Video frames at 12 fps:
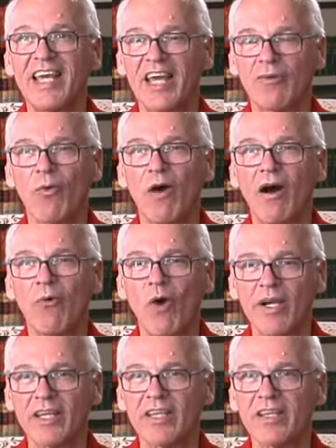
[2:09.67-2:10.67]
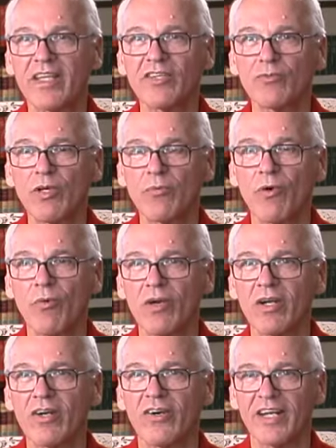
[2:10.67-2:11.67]
And one of the things we will
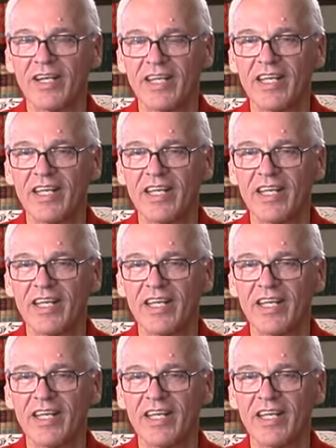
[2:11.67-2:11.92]
work on